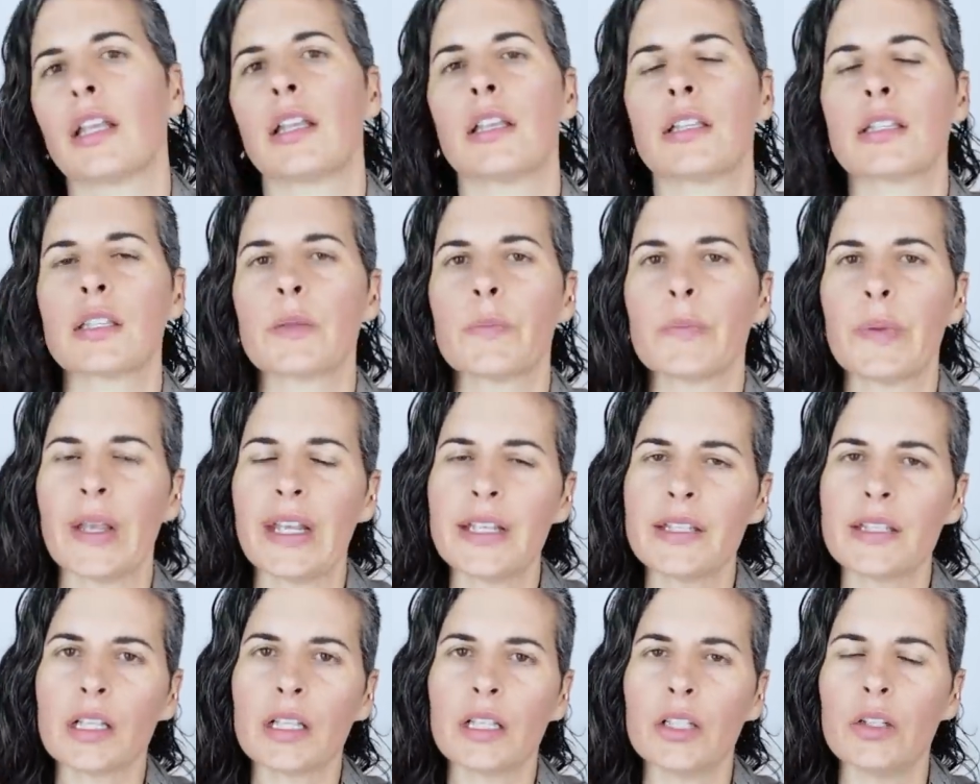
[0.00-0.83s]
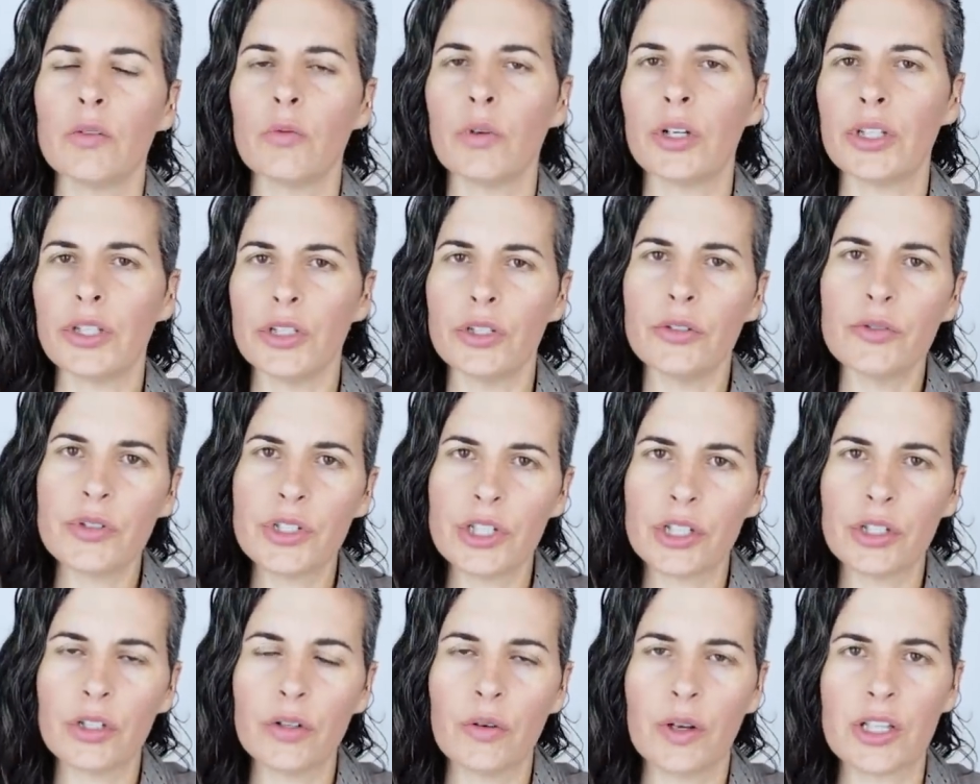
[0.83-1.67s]
is basically what you
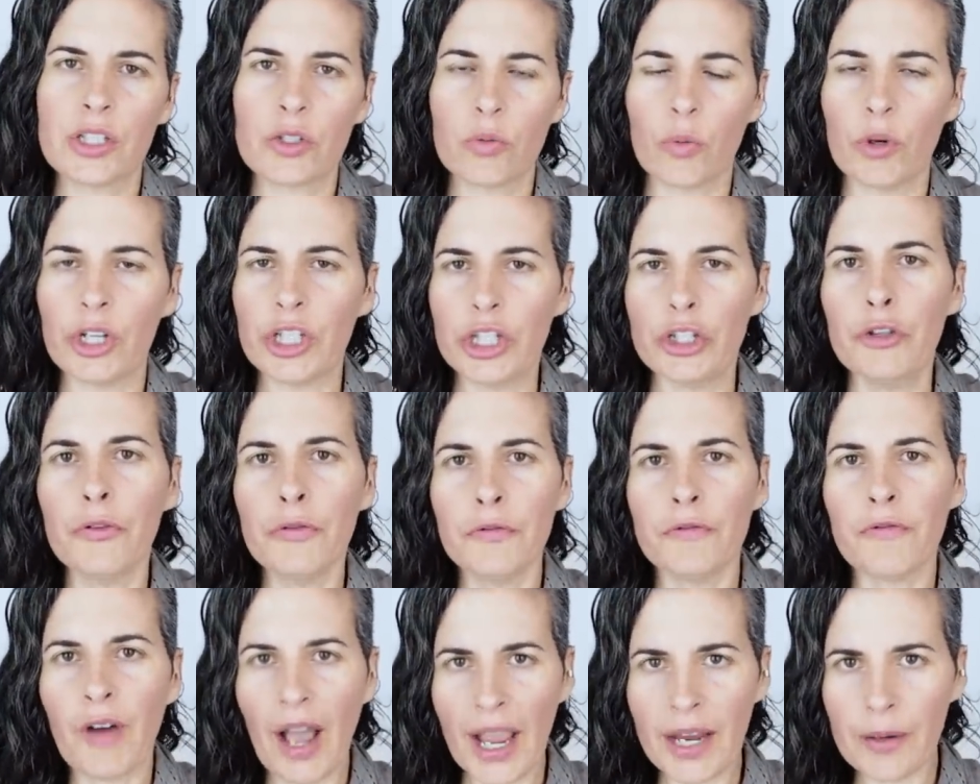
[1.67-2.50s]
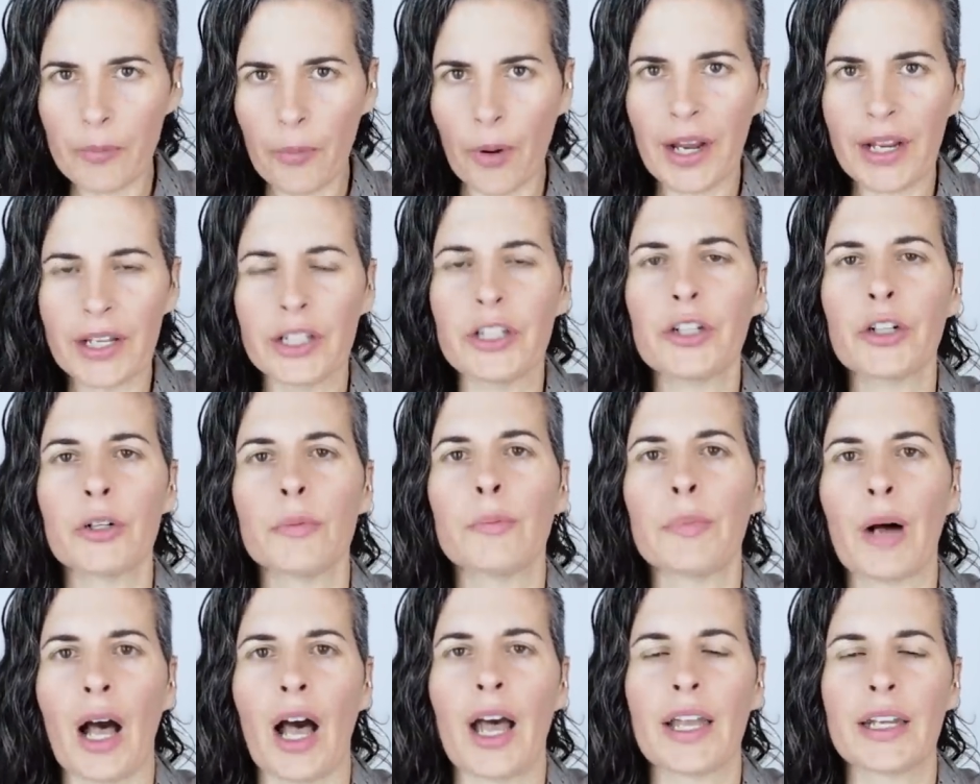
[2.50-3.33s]
do is when you vibrate
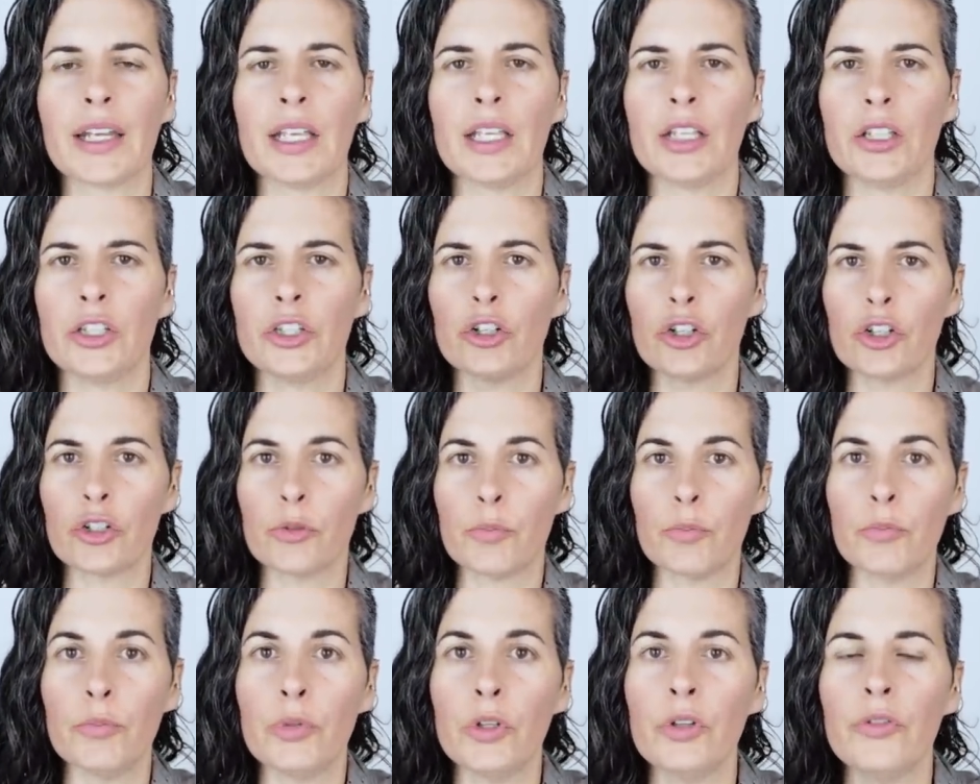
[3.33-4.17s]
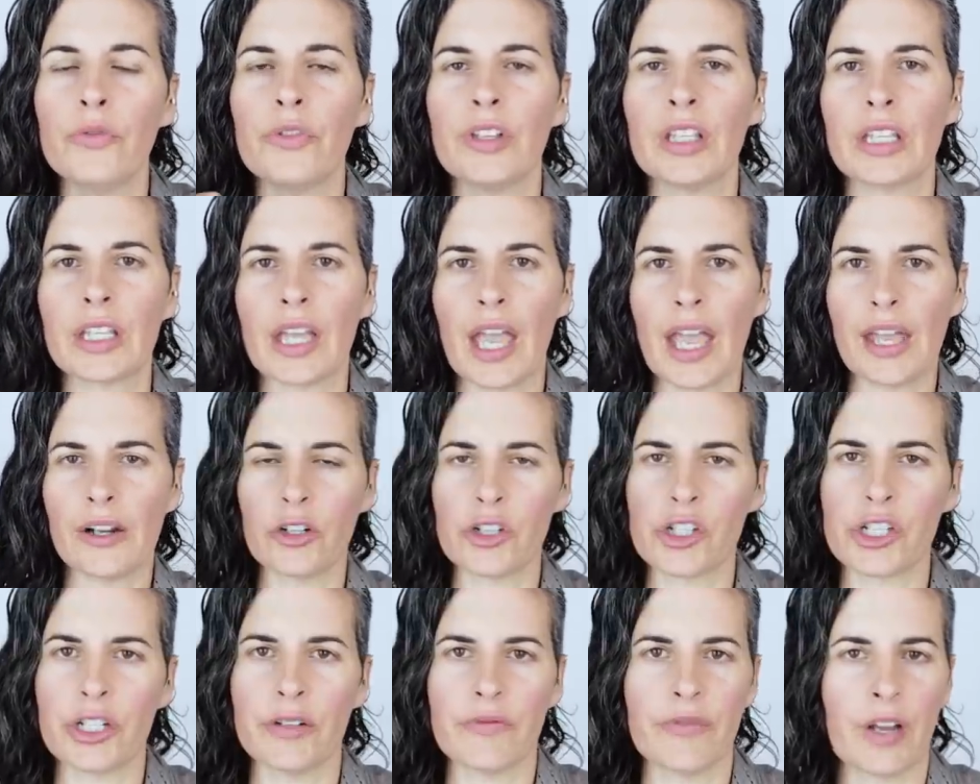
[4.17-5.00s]
your body, you're moving
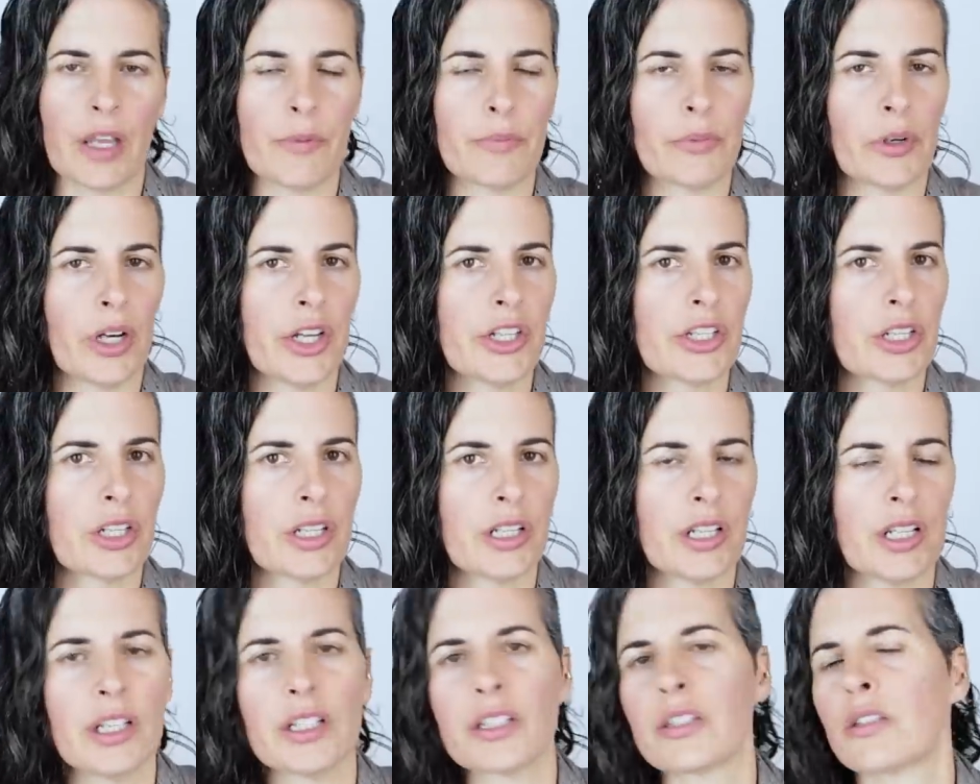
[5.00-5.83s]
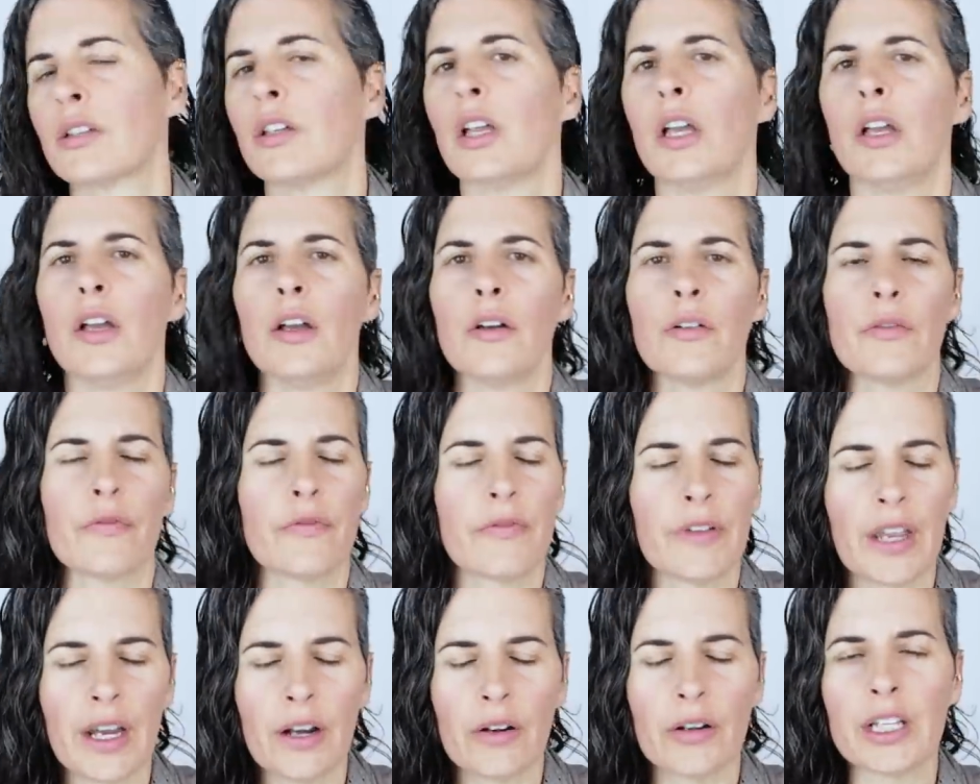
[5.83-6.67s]
energy. Vibration is
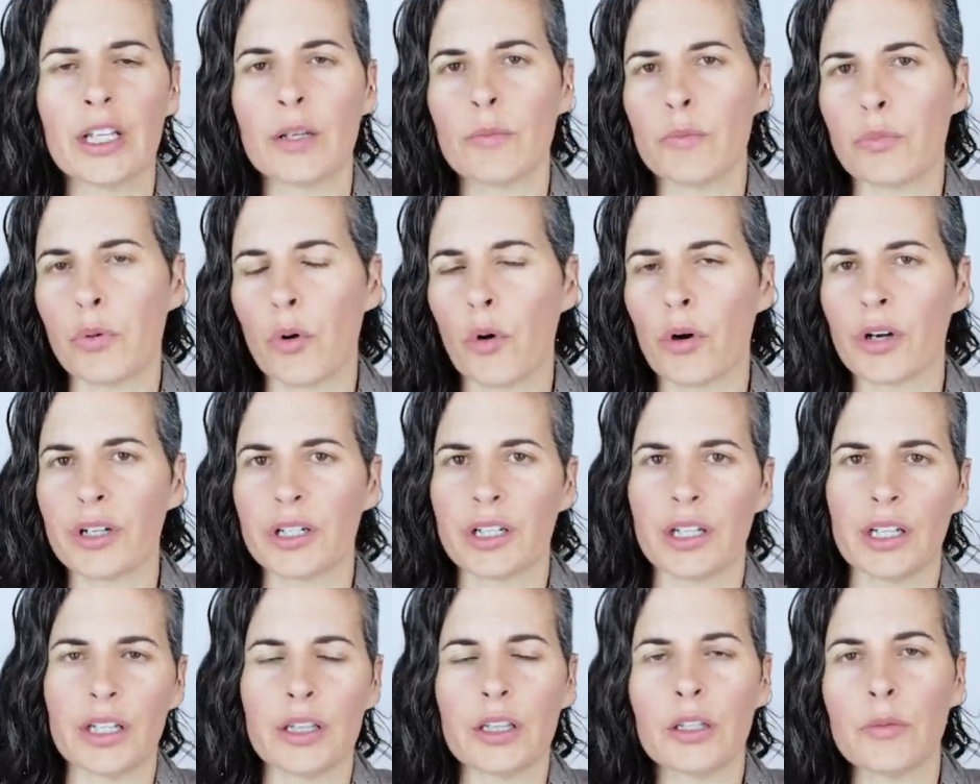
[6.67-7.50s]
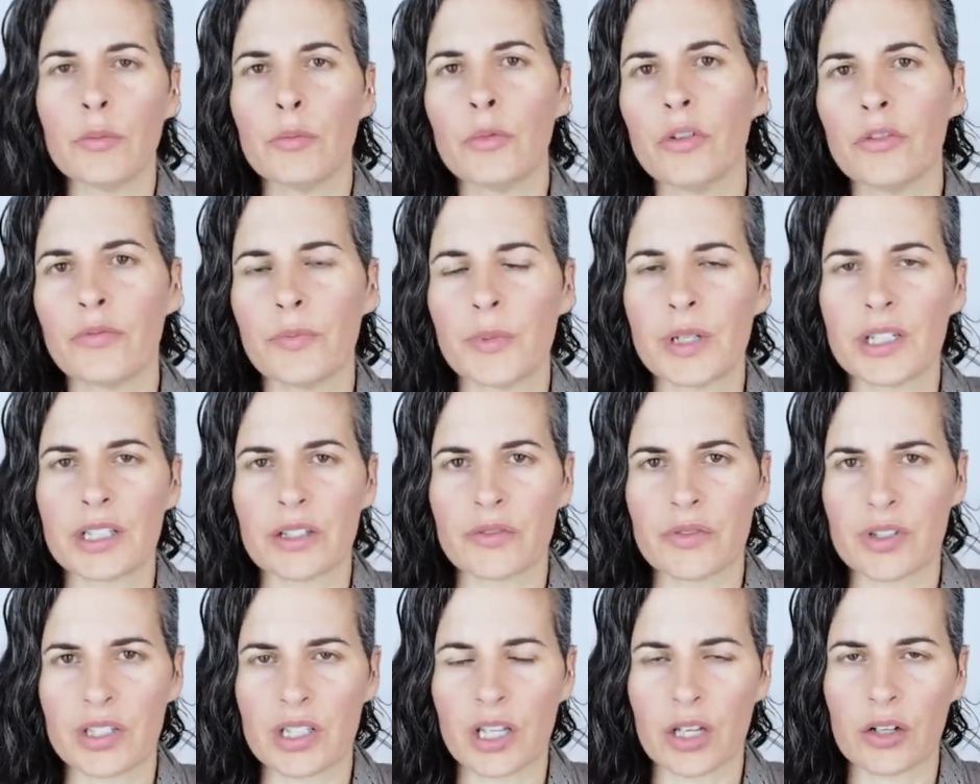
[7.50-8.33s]
very important in the
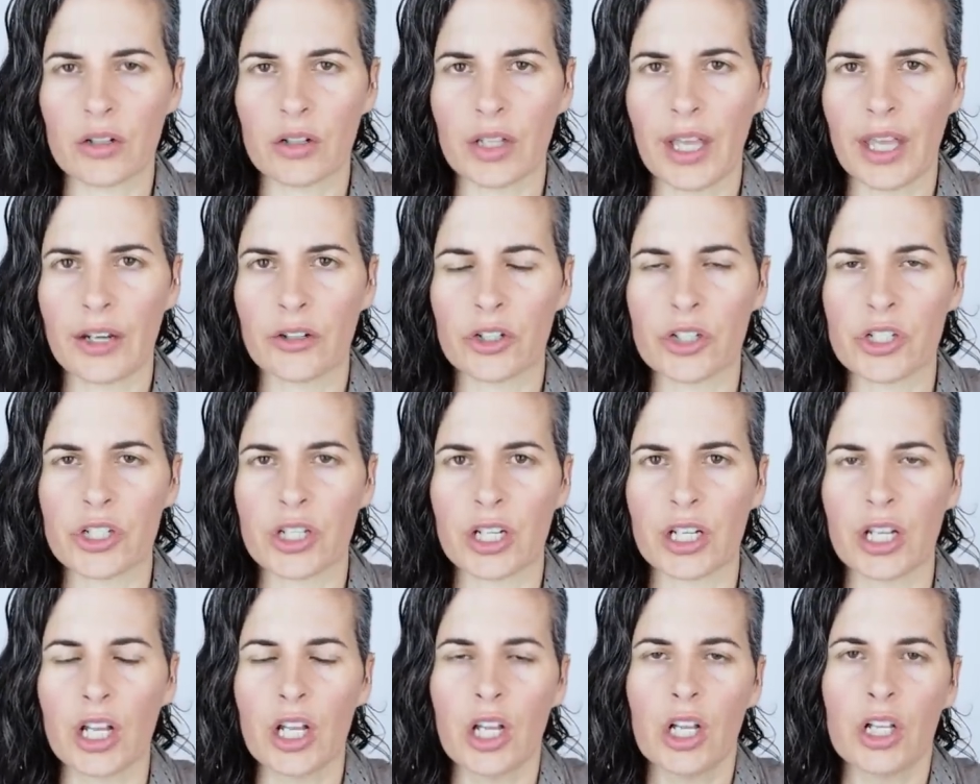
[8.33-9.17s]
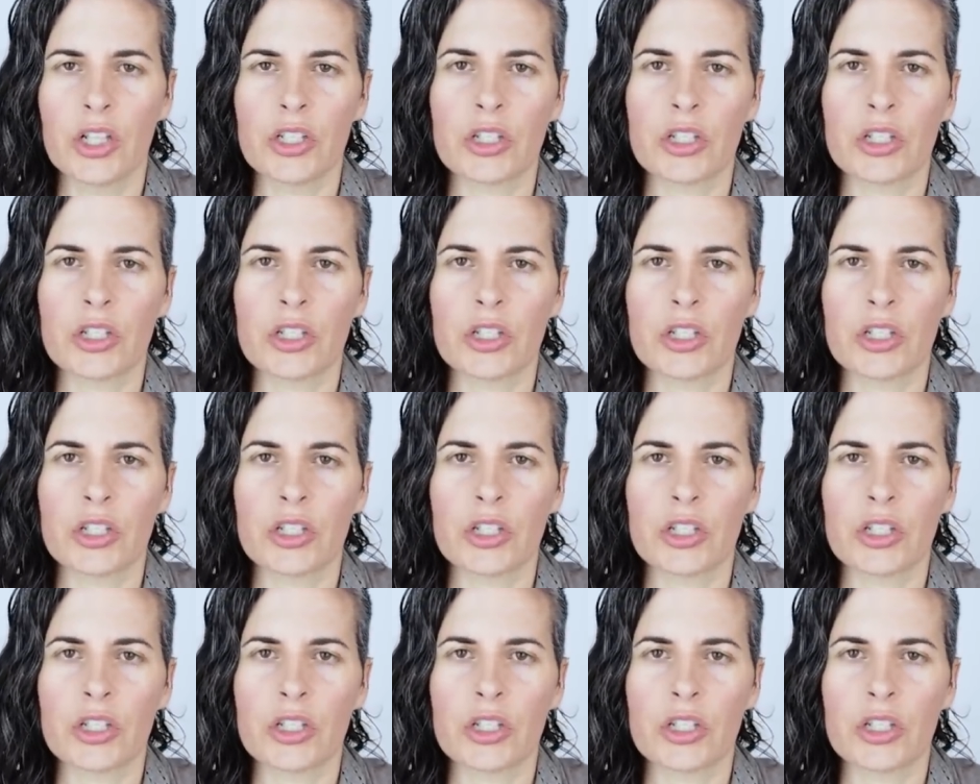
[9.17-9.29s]
movement of subtle energy.